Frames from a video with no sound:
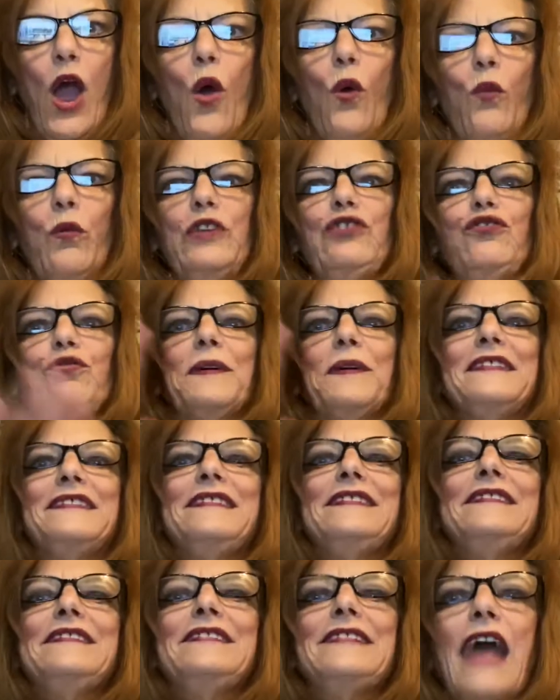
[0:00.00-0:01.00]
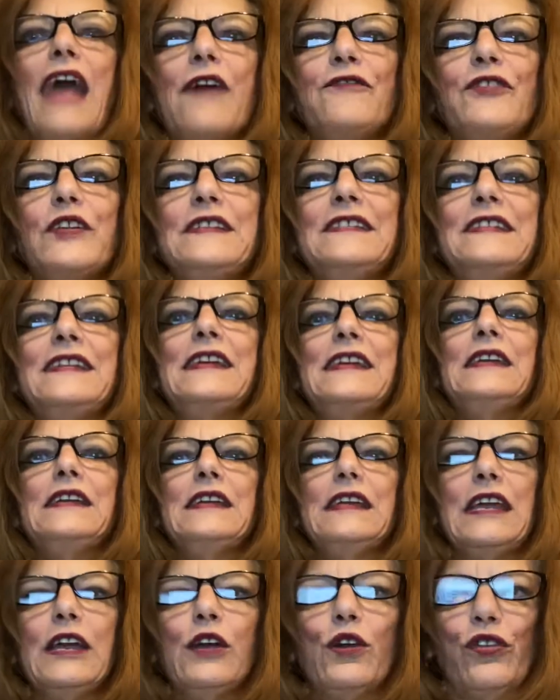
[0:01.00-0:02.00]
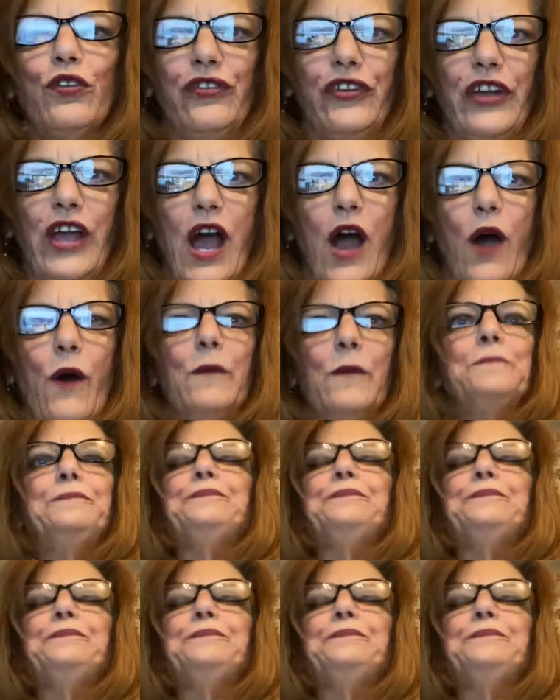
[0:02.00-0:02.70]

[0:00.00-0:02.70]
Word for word: which was 70 years ago.